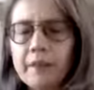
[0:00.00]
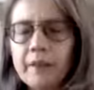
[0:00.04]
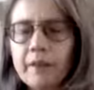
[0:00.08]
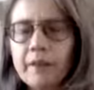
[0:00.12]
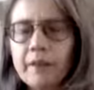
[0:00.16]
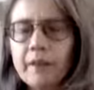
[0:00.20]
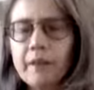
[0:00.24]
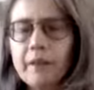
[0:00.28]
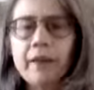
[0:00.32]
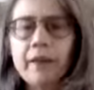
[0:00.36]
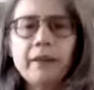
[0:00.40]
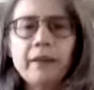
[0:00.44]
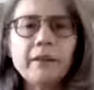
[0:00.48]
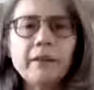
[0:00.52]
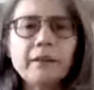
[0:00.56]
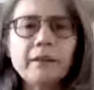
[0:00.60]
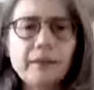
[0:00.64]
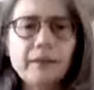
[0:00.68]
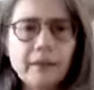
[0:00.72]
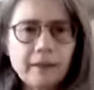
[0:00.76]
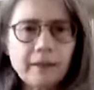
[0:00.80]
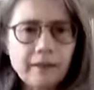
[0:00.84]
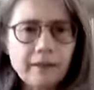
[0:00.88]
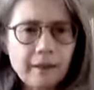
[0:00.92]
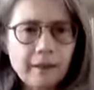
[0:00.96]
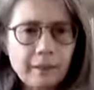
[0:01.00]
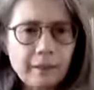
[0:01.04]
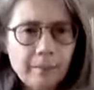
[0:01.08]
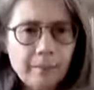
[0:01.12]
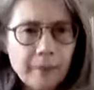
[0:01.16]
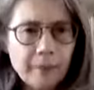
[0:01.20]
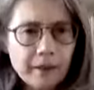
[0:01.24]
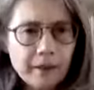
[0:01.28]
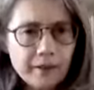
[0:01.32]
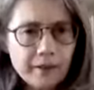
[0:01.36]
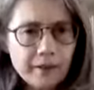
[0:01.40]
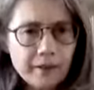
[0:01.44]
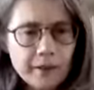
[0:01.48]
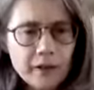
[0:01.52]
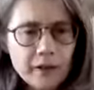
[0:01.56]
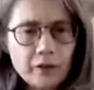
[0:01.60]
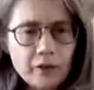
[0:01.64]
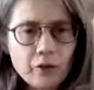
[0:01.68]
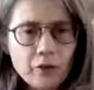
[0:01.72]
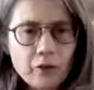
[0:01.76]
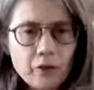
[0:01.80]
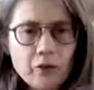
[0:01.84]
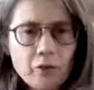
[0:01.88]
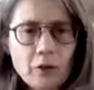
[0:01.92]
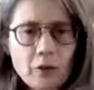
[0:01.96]
that makes
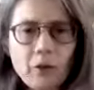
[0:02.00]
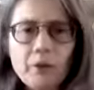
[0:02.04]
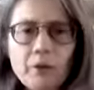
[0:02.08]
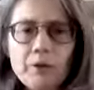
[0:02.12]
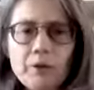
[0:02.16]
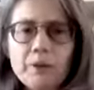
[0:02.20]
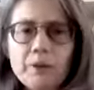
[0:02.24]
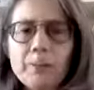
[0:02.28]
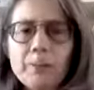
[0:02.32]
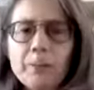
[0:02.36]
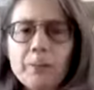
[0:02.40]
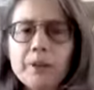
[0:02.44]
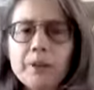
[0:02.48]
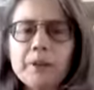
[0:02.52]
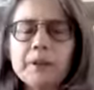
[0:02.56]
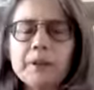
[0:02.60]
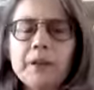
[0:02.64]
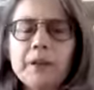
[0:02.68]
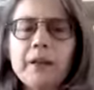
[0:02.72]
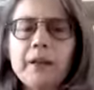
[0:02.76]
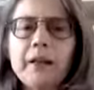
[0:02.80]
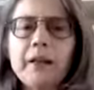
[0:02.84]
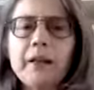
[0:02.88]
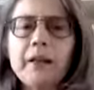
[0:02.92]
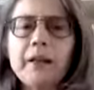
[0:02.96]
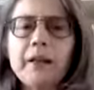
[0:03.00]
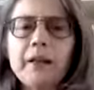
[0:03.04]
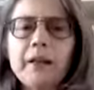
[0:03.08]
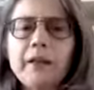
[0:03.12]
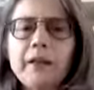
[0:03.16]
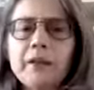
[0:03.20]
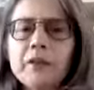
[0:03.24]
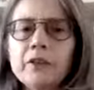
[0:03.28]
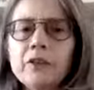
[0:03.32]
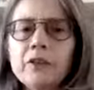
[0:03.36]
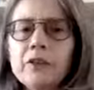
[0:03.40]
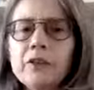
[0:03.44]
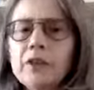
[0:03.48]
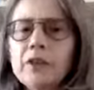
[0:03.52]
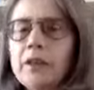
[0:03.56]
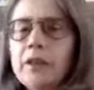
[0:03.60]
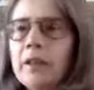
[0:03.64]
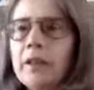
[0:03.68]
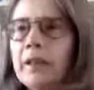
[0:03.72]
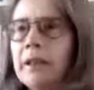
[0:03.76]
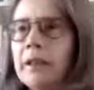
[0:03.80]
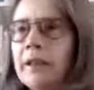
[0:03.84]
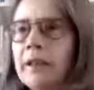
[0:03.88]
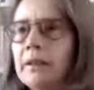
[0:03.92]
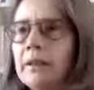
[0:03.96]
things grow. It brings in that energy
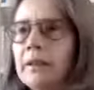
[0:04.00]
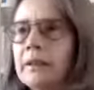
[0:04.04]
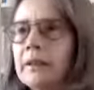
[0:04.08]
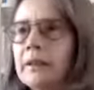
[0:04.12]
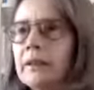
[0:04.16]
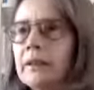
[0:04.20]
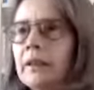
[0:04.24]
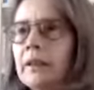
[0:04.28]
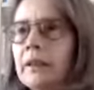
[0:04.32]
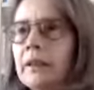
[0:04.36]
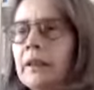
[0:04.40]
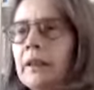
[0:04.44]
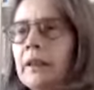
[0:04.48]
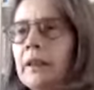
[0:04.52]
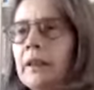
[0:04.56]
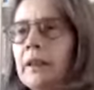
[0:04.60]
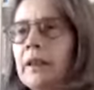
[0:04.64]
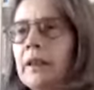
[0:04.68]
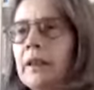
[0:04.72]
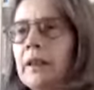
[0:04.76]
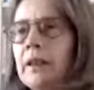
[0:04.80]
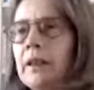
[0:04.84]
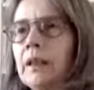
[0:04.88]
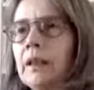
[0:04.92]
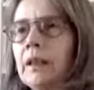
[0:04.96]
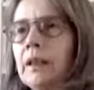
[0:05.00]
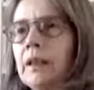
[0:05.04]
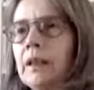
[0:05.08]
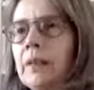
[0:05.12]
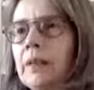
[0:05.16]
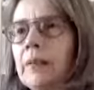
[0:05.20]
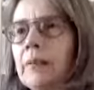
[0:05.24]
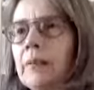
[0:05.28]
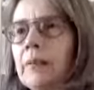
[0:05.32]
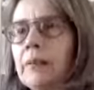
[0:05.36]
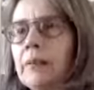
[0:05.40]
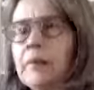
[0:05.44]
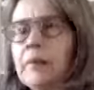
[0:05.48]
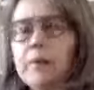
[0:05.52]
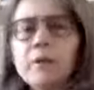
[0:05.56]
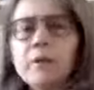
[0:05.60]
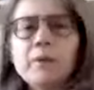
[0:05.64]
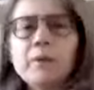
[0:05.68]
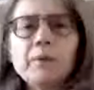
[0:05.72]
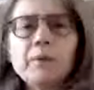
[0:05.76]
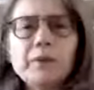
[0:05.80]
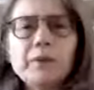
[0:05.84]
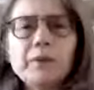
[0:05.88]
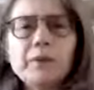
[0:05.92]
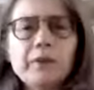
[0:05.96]
that,
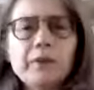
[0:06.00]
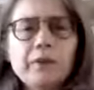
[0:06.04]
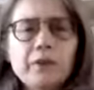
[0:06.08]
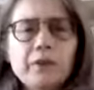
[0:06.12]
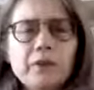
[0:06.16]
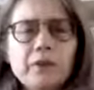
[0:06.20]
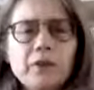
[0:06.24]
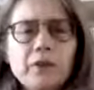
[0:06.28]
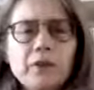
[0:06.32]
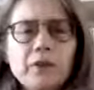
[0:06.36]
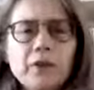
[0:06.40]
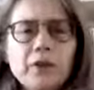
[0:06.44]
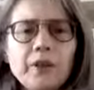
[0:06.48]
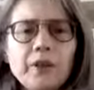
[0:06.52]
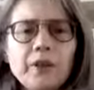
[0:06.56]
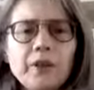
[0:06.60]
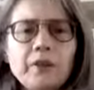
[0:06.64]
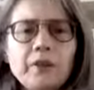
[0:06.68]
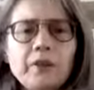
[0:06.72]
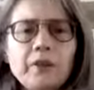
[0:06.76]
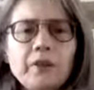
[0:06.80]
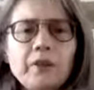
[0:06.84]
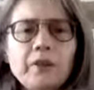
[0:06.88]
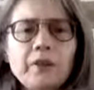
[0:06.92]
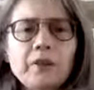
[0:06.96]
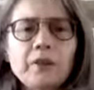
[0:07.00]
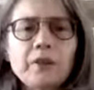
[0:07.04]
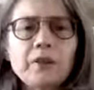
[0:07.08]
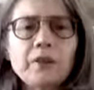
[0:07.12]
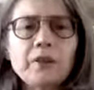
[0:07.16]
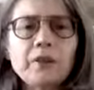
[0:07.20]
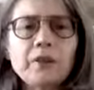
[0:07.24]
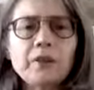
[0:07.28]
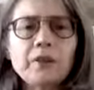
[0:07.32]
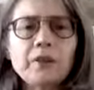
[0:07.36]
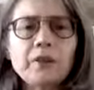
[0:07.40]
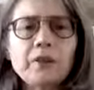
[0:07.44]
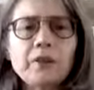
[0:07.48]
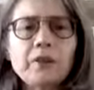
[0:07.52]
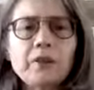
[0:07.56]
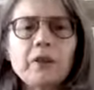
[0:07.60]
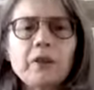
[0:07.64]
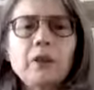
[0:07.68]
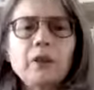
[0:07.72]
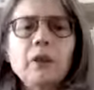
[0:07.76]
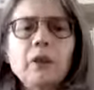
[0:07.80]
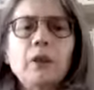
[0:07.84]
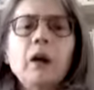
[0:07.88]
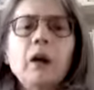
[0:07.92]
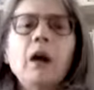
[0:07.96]
when the sun shines and you just go,
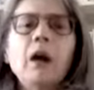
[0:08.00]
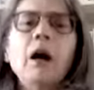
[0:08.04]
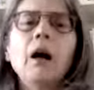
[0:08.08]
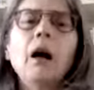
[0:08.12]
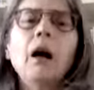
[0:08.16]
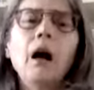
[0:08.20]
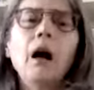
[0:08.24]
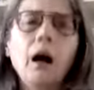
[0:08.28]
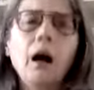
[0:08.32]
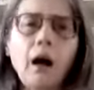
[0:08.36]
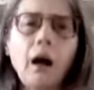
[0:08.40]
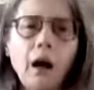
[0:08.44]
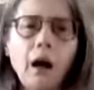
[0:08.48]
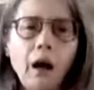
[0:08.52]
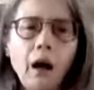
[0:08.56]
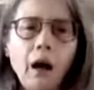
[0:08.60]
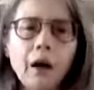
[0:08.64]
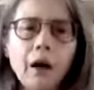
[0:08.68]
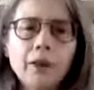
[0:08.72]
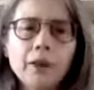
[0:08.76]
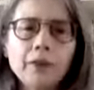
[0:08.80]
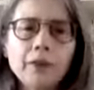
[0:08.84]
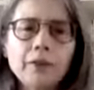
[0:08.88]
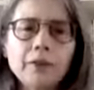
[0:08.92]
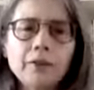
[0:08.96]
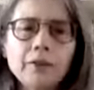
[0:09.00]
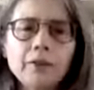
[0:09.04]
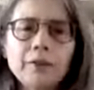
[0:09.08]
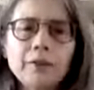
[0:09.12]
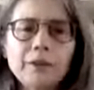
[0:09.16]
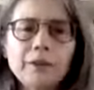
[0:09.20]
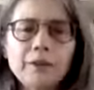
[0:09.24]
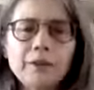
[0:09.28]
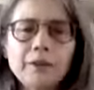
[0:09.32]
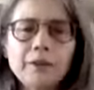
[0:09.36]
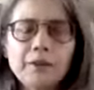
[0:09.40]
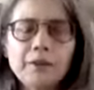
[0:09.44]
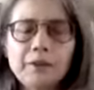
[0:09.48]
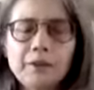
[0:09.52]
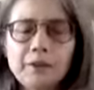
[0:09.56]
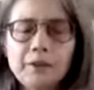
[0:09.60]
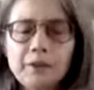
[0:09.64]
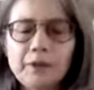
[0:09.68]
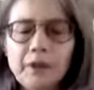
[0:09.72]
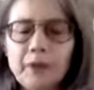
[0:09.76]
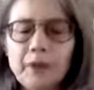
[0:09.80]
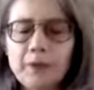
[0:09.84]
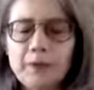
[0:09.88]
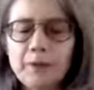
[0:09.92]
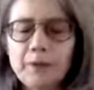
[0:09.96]
oh,
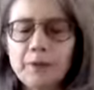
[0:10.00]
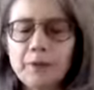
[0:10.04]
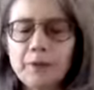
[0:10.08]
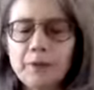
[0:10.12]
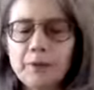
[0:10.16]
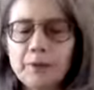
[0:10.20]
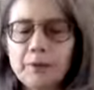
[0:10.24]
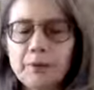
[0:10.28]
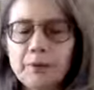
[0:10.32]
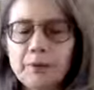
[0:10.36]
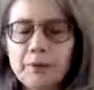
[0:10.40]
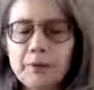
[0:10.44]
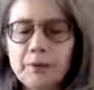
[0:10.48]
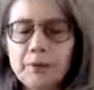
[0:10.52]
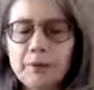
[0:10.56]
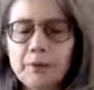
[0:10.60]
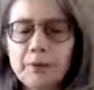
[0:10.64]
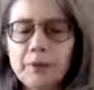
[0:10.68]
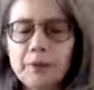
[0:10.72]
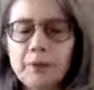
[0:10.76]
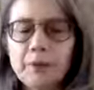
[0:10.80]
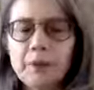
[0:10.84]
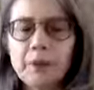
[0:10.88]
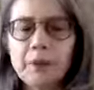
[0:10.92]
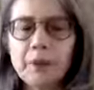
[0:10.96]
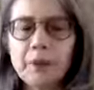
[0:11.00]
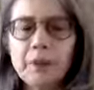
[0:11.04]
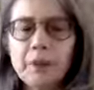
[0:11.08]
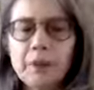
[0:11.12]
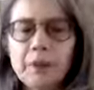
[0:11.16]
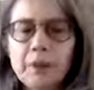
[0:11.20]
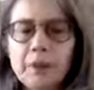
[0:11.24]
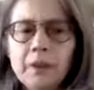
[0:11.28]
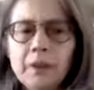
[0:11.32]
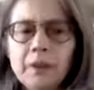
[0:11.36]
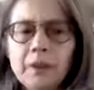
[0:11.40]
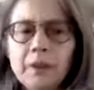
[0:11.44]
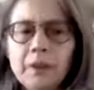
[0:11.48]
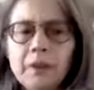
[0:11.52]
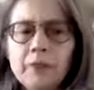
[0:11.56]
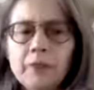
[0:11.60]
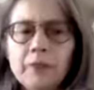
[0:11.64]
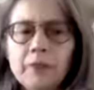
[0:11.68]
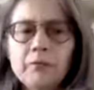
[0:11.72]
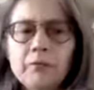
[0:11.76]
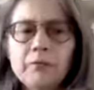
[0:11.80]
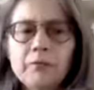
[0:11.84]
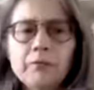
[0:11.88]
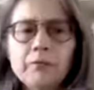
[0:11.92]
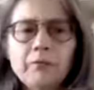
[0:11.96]
you're able to,
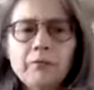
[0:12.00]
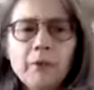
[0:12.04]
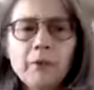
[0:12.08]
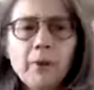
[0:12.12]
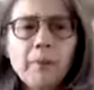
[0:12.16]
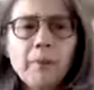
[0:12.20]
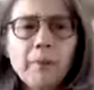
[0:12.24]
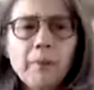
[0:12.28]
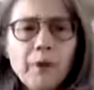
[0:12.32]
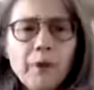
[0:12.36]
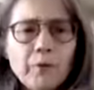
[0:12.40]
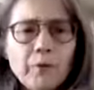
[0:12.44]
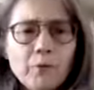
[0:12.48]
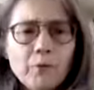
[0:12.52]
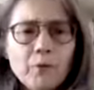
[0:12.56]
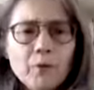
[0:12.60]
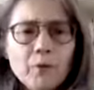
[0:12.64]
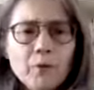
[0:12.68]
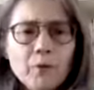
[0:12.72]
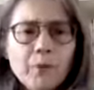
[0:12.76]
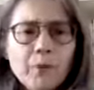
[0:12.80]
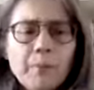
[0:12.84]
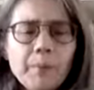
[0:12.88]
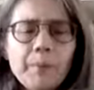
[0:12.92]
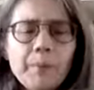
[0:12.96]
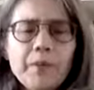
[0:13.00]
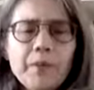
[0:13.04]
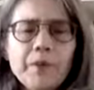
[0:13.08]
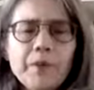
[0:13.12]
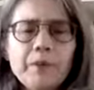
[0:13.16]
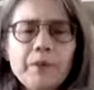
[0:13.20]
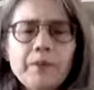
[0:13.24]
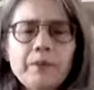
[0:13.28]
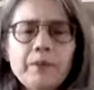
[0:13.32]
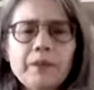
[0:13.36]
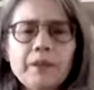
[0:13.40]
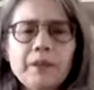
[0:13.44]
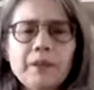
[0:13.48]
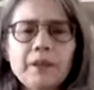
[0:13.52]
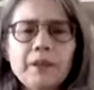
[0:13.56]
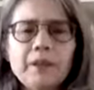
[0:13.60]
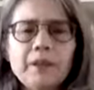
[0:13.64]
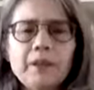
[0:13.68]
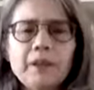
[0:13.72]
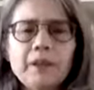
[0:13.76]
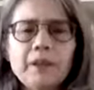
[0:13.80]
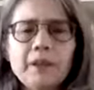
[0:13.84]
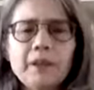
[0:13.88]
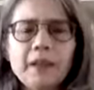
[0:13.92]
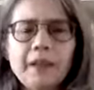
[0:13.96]
from the warmth of the
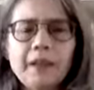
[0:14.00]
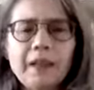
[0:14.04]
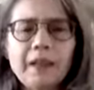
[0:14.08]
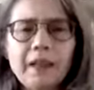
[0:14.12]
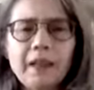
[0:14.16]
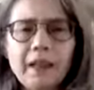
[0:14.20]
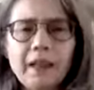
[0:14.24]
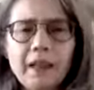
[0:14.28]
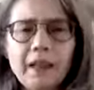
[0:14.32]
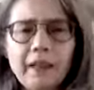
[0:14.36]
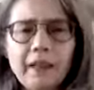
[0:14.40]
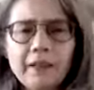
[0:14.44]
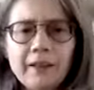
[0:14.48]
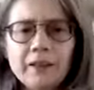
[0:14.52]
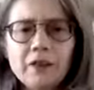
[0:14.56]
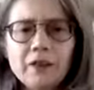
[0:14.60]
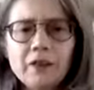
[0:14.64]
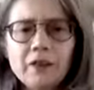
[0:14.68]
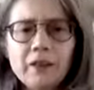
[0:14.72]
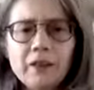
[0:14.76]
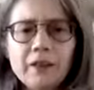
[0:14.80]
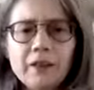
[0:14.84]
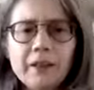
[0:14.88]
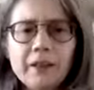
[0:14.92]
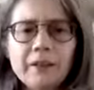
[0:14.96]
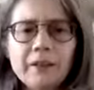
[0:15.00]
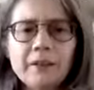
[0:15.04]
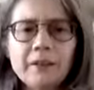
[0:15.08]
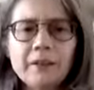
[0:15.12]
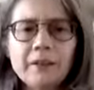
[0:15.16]
sun and the energy that the